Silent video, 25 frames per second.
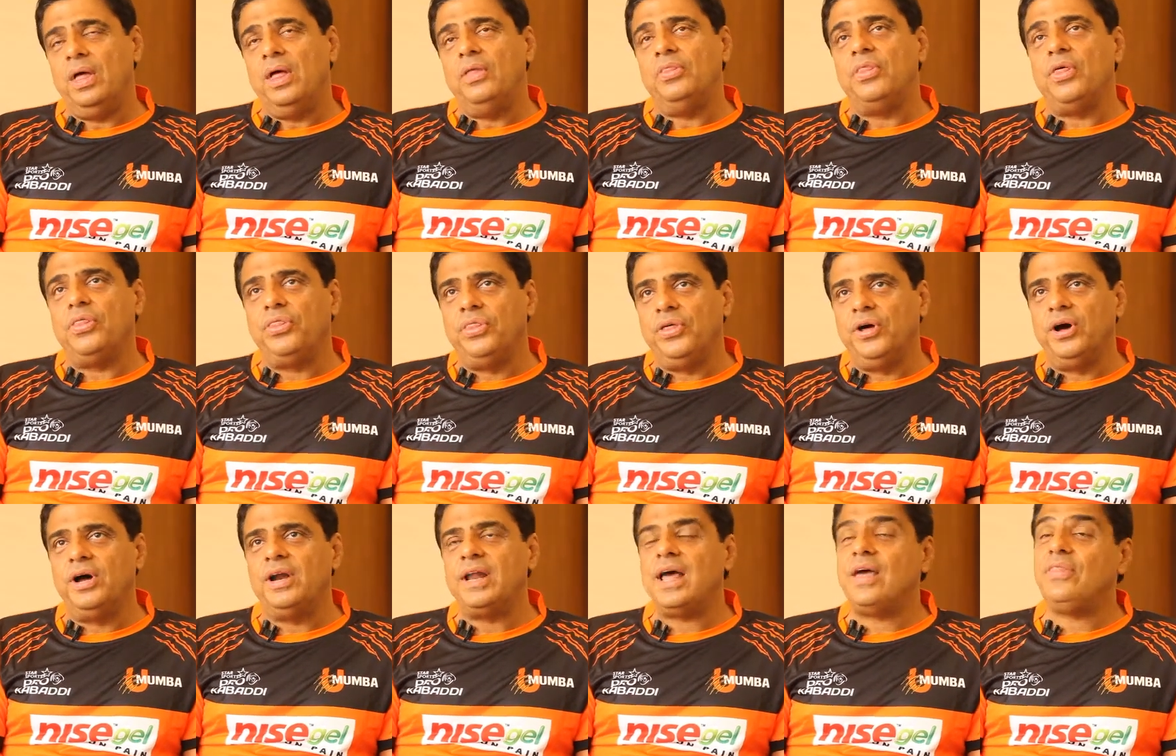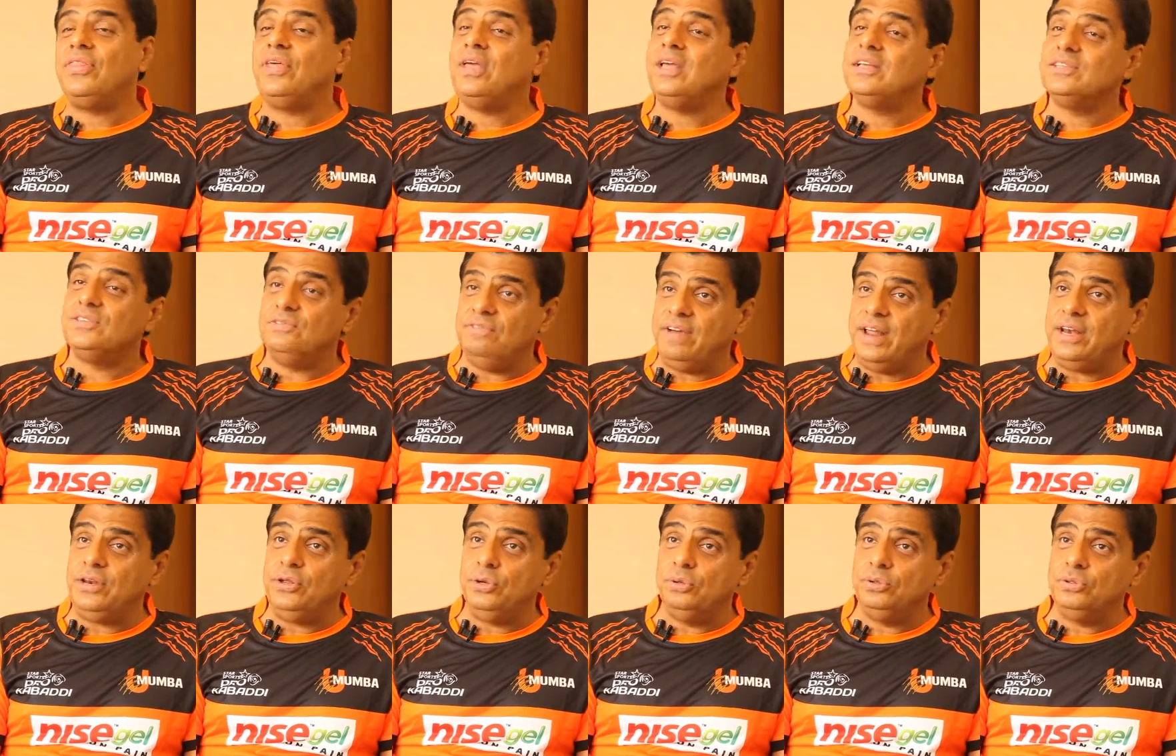The third, I think, is
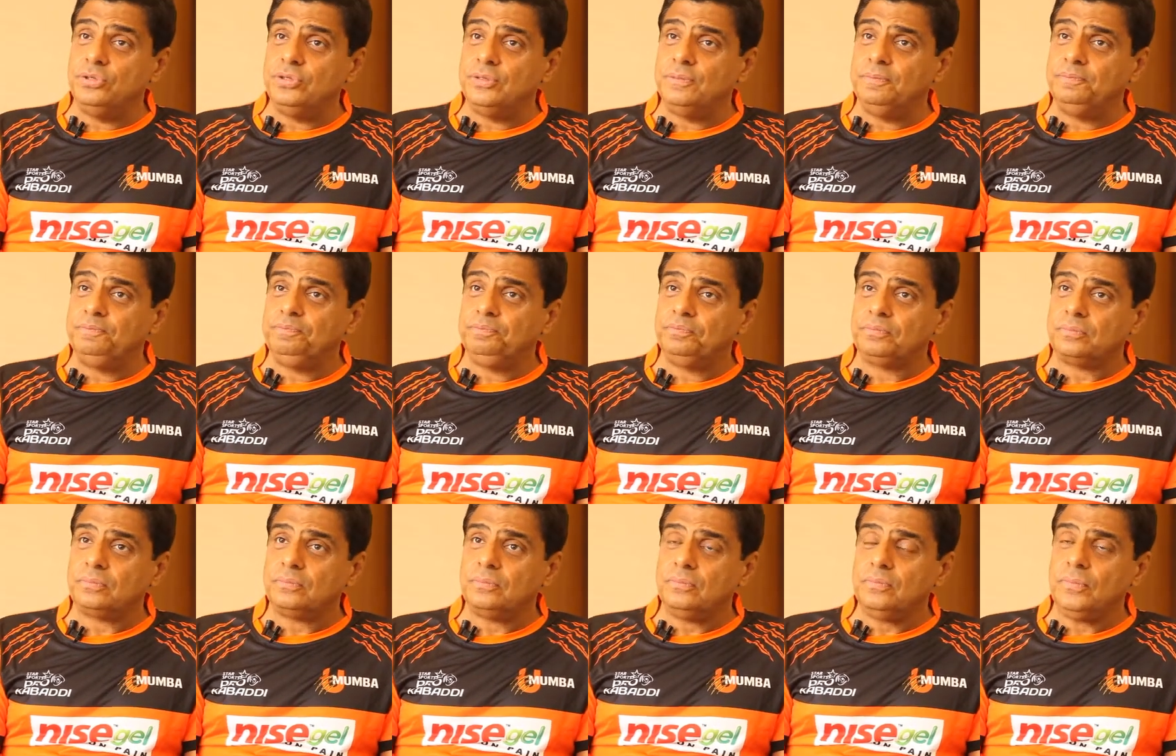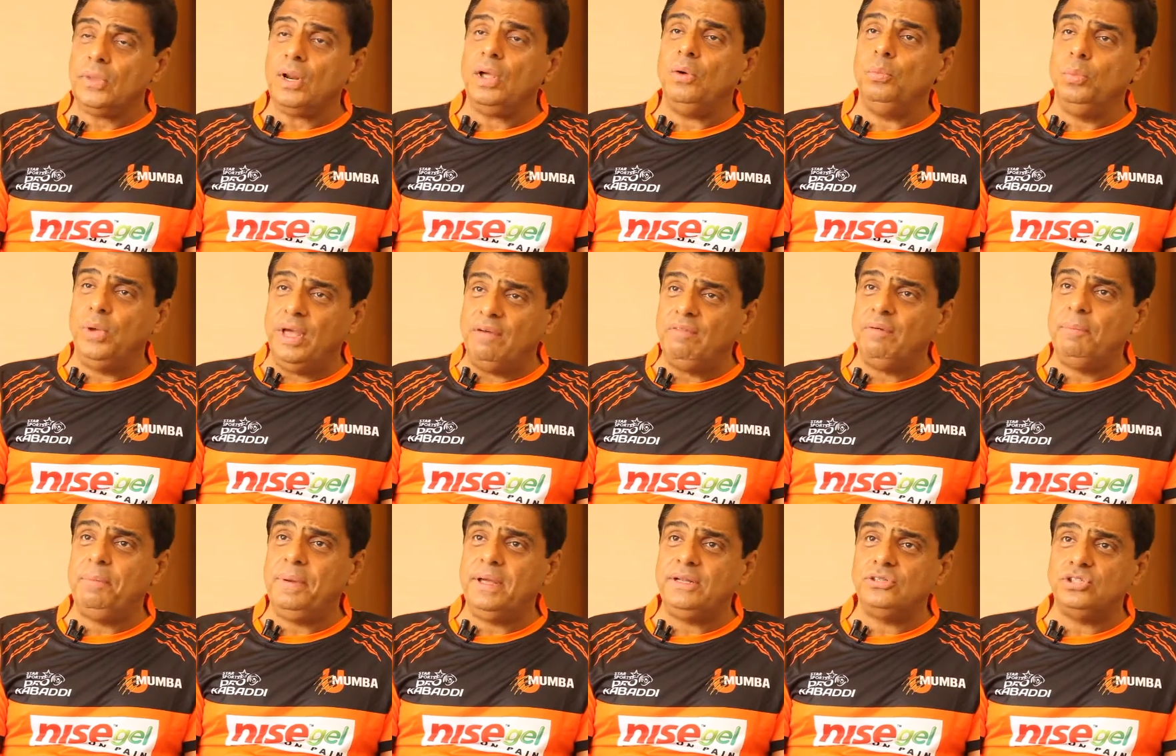venues. We
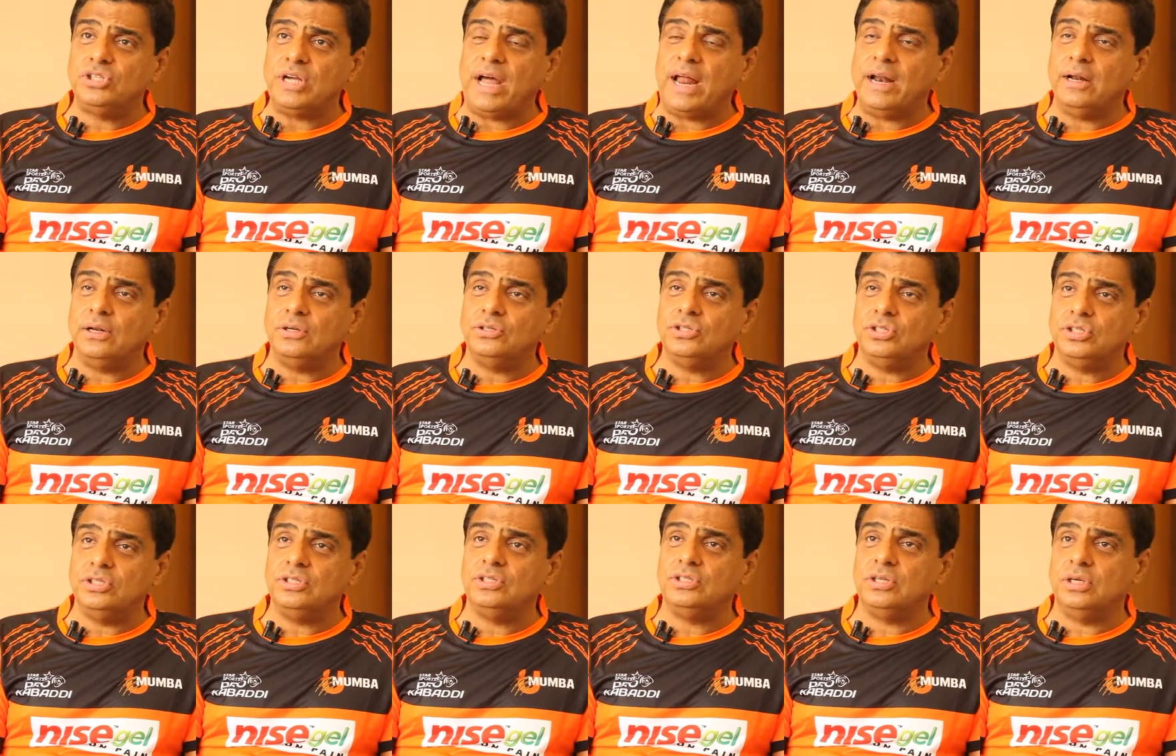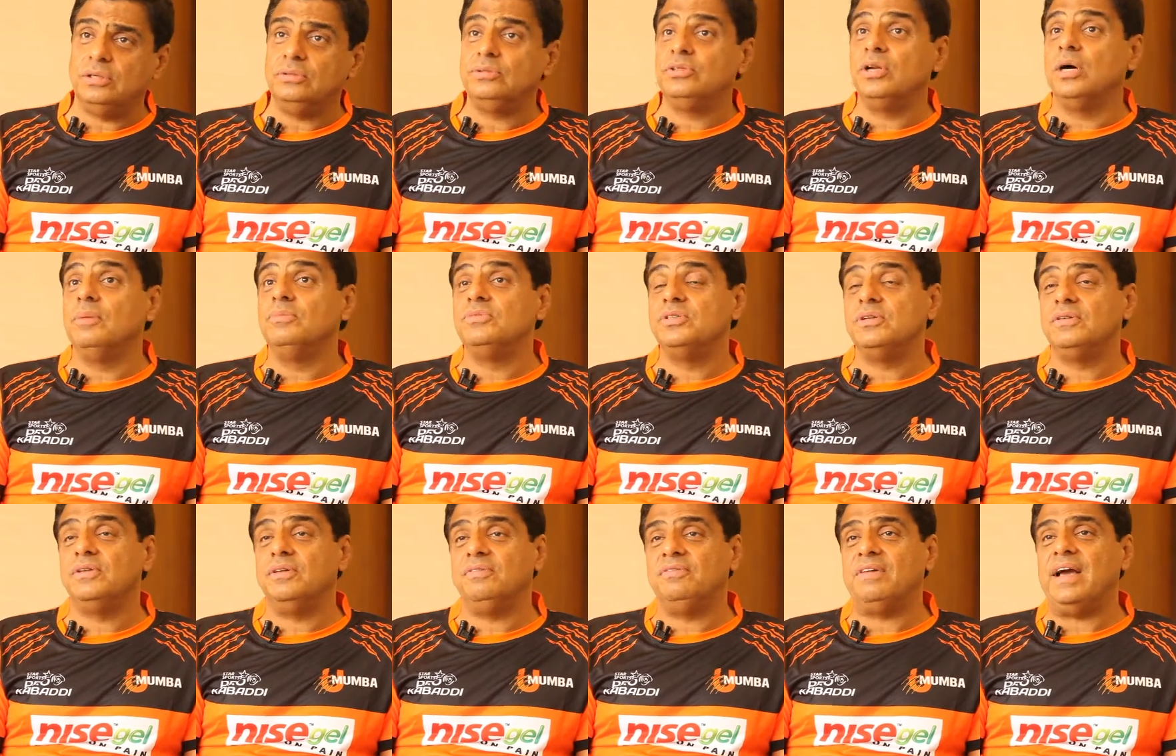have a big challenge in
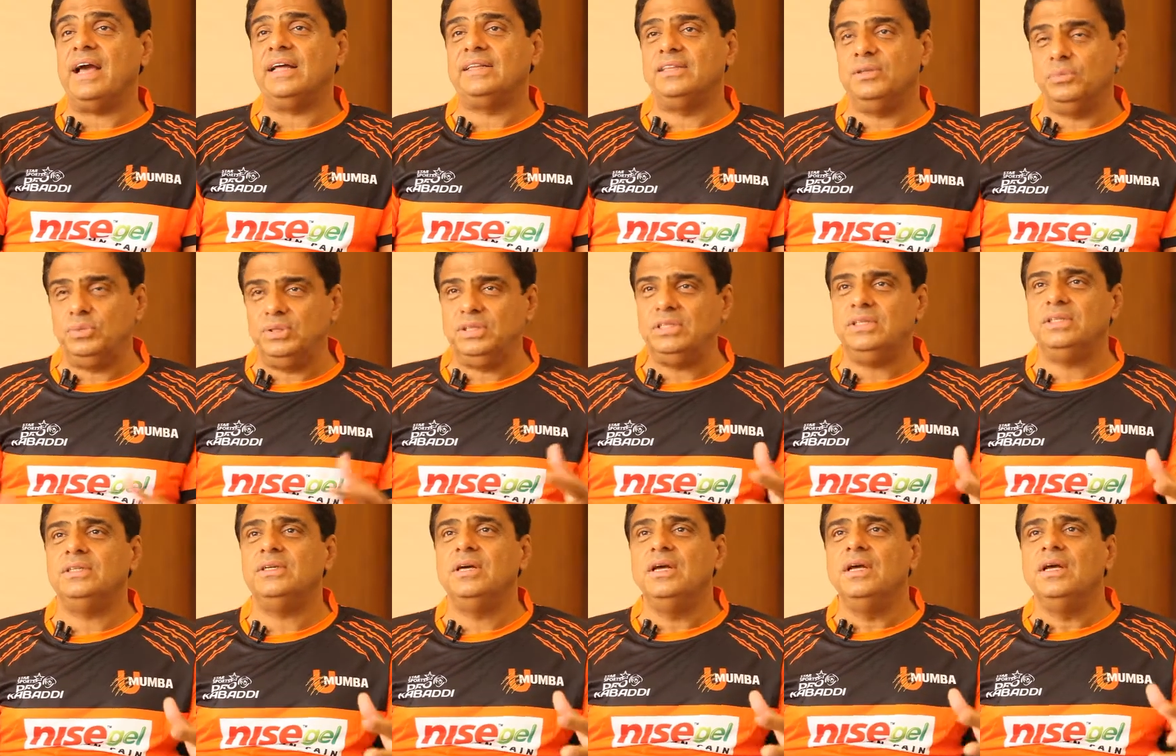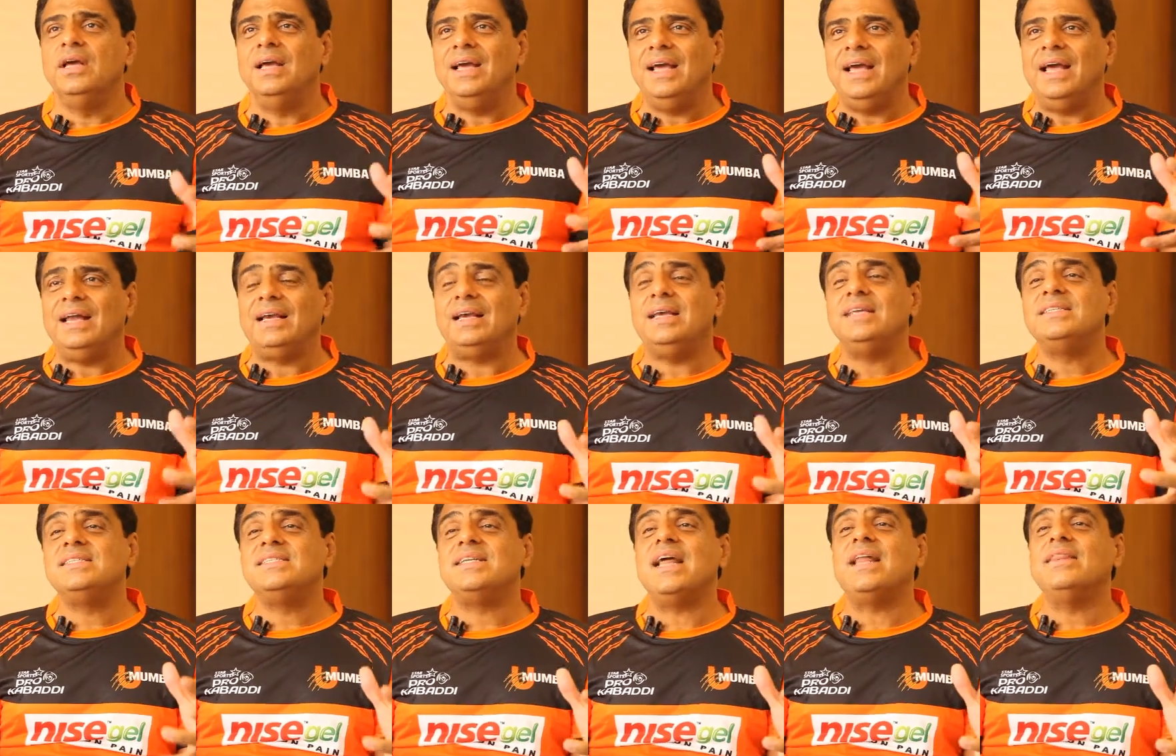terms of the fact that we need at
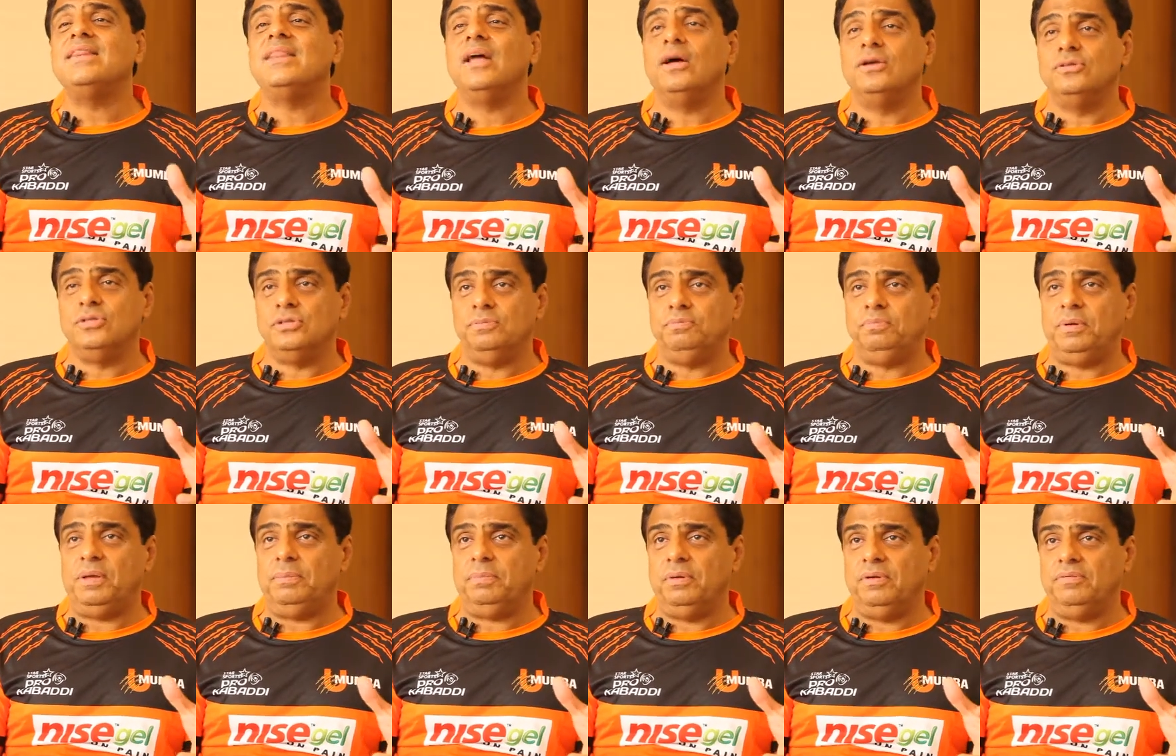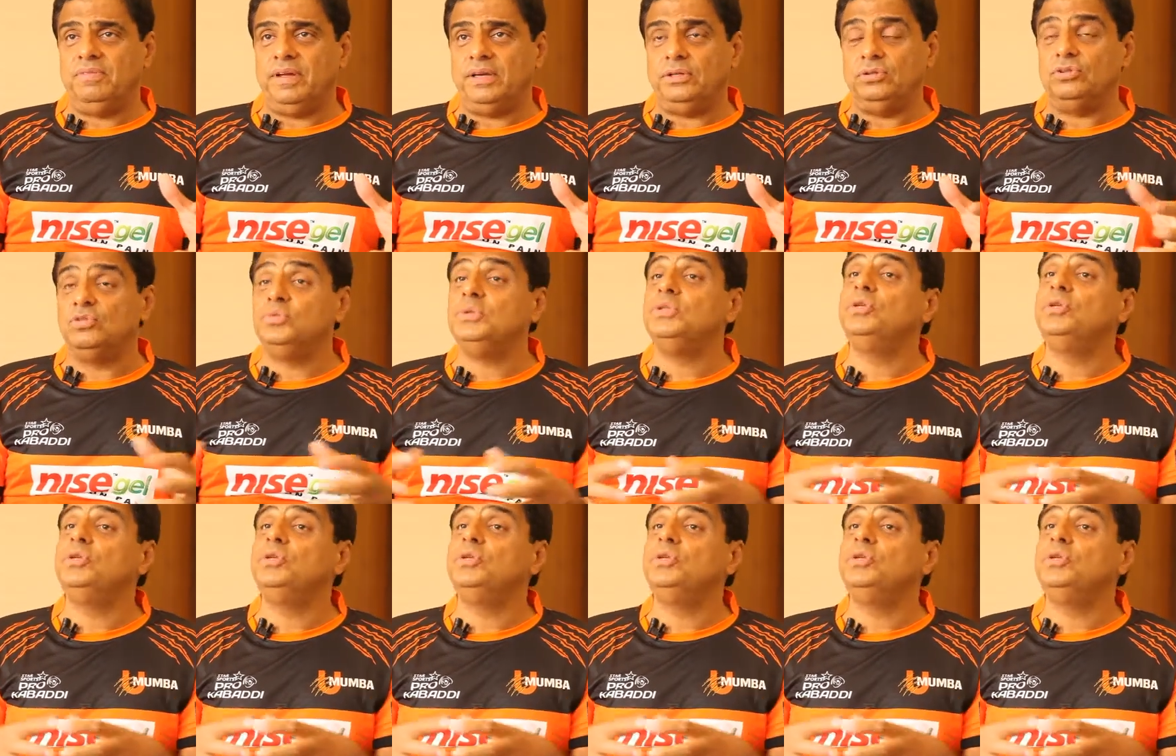least 10,000 people venues.